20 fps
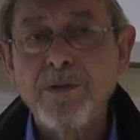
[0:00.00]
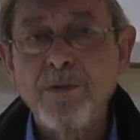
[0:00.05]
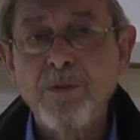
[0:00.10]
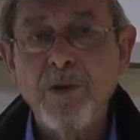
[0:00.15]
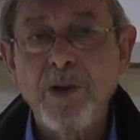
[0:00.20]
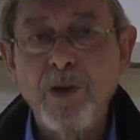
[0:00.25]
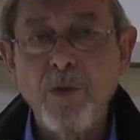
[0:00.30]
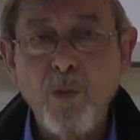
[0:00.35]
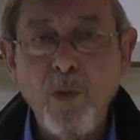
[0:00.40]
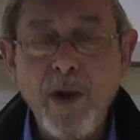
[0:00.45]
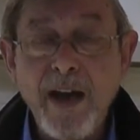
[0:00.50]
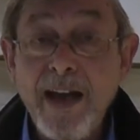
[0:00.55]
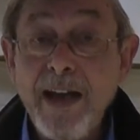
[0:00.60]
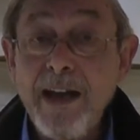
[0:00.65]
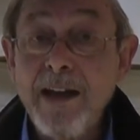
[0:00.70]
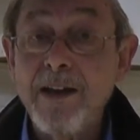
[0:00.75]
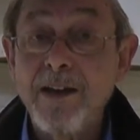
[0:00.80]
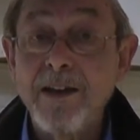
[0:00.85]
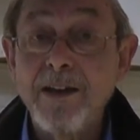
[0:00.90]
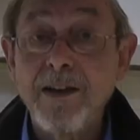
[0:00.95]
were
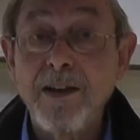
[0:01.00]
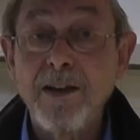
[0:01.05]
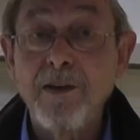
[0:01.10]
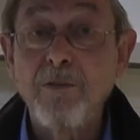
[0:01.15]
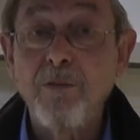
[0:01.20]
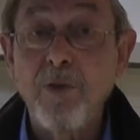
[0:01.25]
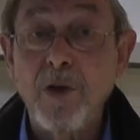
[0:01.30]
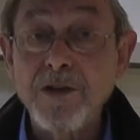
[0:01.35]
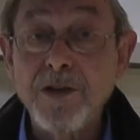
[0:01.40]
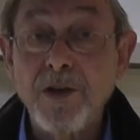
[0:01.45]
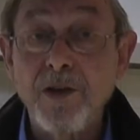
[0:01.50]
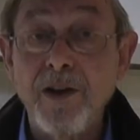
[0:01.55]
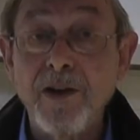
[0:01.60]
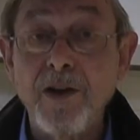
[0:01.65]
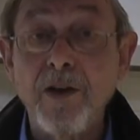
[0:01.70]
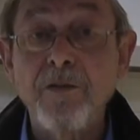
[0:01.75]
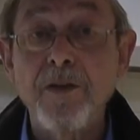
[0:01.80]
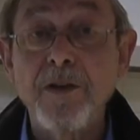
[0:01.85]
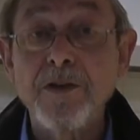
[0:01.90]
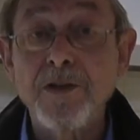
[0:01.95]
aware of what's
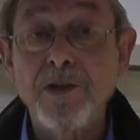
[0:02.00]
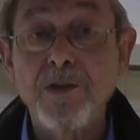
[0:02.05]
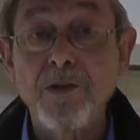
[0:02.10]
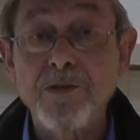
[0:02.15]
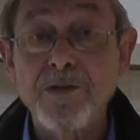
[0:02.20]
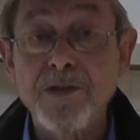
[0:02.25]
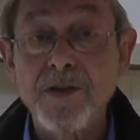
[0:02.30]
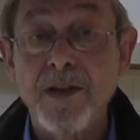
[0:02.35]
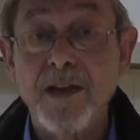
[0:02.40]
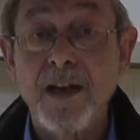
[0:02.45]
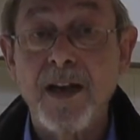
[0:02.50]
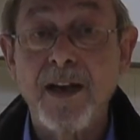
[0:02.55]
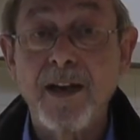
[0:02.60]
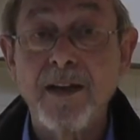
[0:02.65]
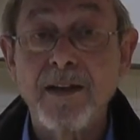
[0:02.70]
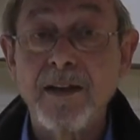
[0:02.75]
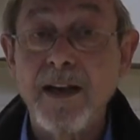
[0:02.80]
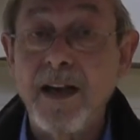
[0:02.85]
going on in schools today.